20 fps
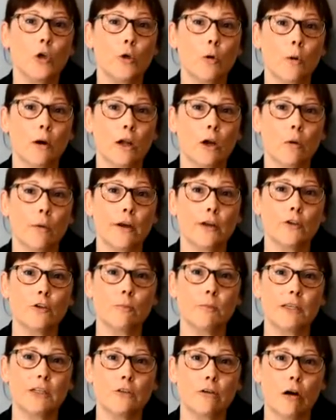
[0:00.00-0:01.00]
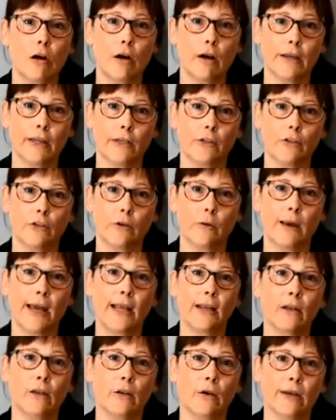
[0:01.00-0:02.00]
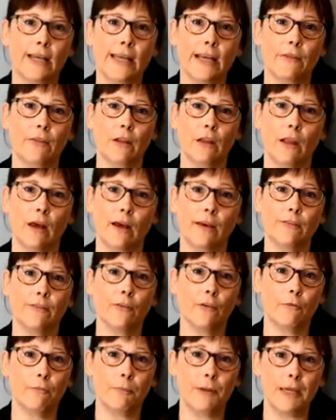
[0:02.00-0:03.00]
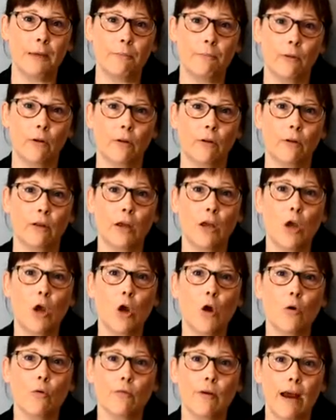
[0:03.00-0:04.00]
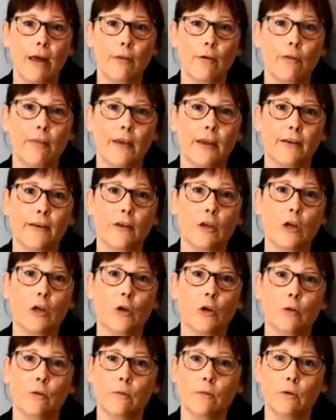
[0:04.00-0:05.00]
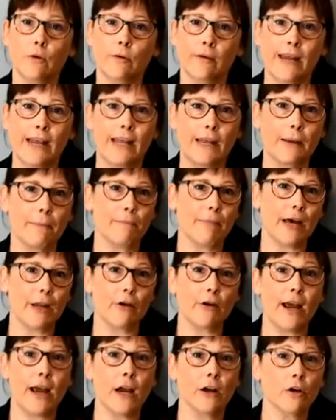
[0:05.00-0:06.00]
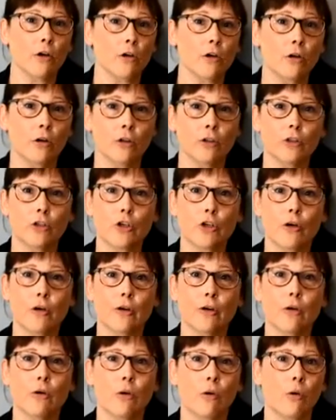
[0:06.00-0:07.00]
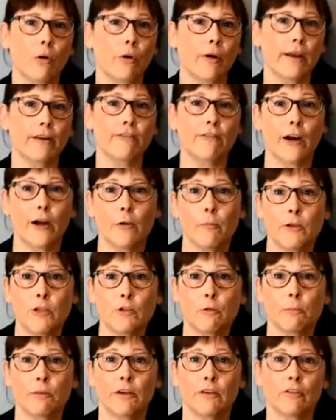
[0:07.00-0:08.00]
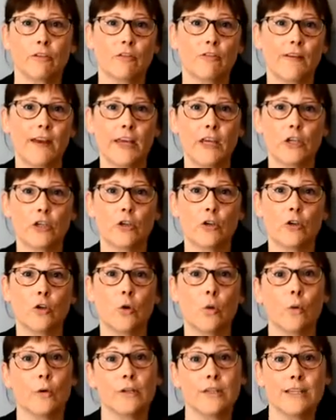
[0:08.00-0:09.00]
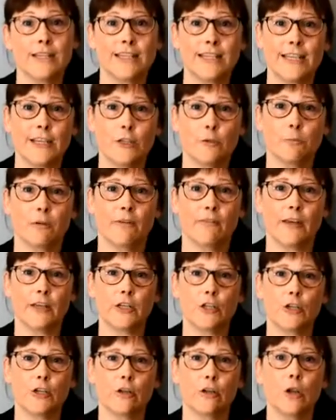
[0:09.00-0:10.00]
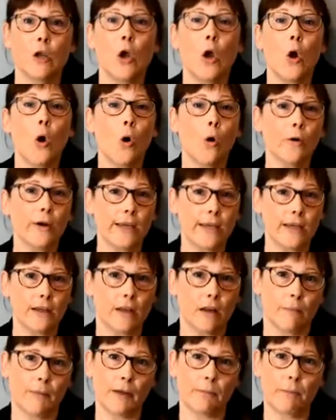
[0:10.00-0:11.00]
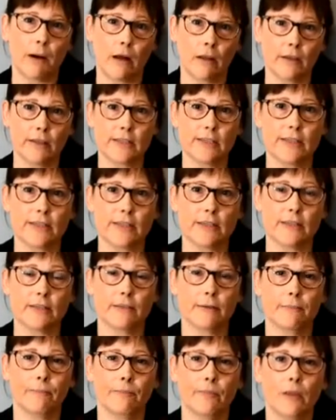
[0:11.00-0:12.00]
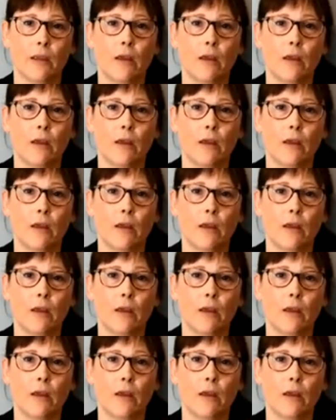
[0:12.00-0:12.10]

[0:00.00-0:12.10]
you are going to be talking to and looking at the lives of people, rather than creating better agriculture, or environmental preservation, or disease prevention, or economic policies.